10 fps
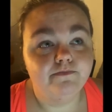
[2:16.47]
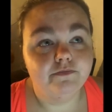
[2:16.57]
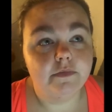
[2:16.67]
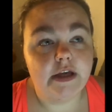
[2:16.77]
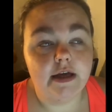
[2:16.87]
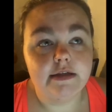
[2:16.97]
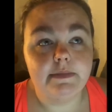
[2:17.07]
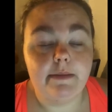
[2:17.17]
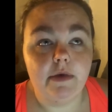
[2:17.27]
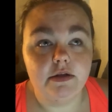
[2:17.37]
because my
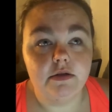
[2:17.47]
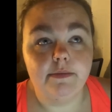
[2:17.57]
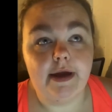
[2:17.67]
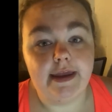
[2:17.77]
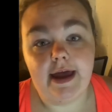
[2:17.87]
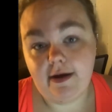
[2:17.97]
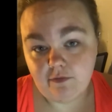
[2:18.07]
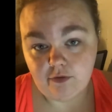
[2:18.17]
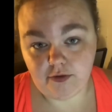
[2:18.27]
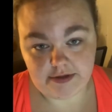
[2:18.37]
muscle in my calf
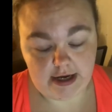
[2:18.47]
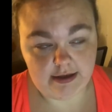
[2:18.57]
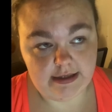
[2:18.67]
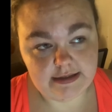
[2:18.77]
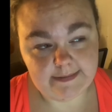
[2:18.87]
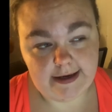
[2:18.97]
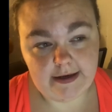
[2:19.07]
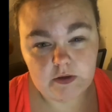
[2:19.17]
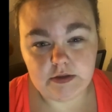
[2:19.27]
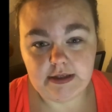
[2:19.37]
grew down into my
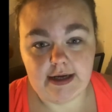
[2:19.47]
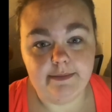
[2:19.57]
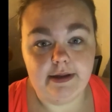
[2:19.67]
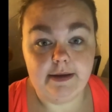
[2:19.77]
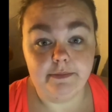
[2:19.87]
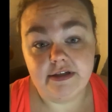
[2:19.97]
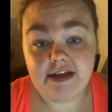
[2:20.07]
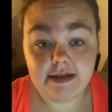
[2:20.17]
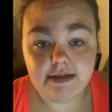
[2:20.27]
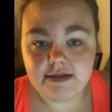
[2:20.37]
ankle to kind of like
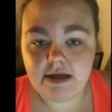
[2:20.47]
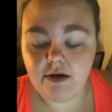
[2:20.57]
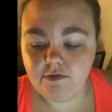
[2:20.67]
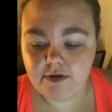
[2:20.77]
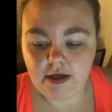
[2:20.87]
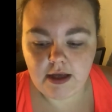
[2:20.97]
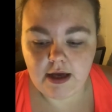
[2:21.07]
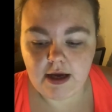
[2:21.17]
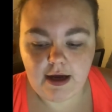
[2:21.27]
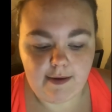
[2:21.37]
protect itself.
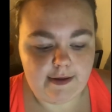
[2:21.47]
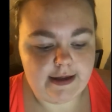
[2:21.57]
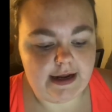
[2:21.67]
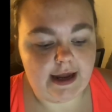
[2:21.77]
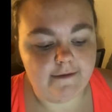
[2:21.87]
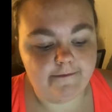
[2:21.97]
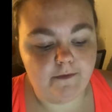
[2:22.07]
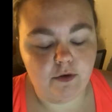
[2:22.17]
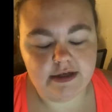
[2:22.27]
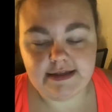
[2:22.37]
And then I had
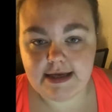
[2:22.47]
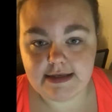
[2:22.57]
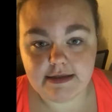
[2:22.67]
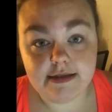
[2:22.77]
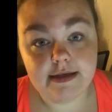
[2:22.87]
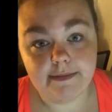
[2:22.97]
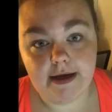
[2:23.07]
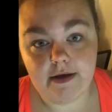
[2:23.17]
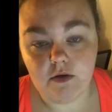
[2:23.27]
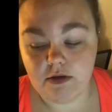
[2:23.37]
4 cysts in my
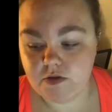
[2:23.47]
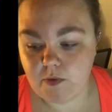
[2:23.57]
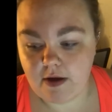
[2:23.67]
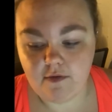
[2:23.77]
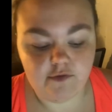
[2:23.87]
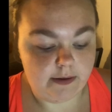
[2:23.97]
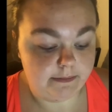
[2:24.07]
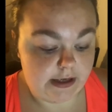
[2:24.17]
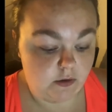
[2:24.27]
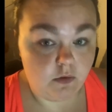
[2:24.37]
ankle as well from
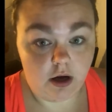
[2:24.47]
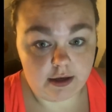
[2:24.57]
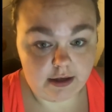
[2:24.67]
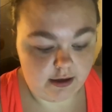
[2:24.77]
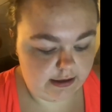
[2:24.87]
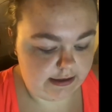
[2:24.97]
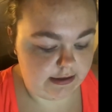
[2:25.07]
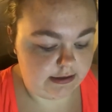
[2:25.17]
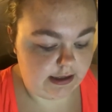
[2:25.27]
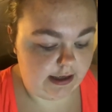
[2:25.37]
me walking on it
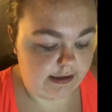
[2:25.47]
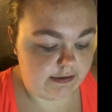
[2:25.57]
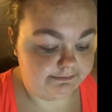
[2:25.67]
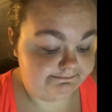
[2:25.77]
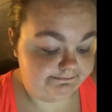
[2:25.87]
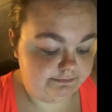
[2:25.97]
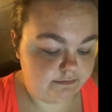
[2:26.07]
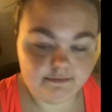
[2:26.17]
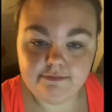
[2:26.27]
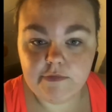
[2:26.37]
and not
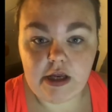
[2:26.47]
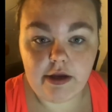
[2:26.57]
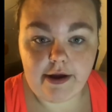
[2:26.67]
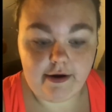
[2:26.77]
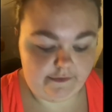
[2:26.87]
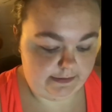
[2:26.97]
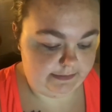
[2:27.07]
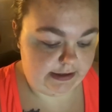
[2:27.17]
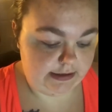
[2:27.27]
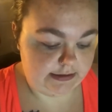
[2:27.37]
taking care of it,
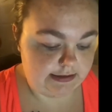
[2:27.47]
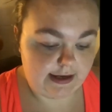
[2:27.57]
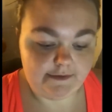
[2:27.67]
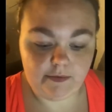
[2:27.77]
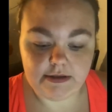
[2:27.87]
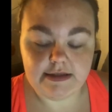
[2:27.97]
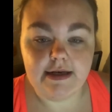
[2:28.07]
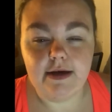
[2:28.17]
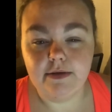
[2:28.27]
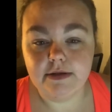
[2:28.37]
because everyone said
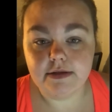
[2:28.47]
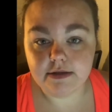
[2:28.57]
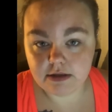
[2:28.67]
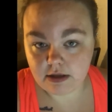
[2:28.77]
I was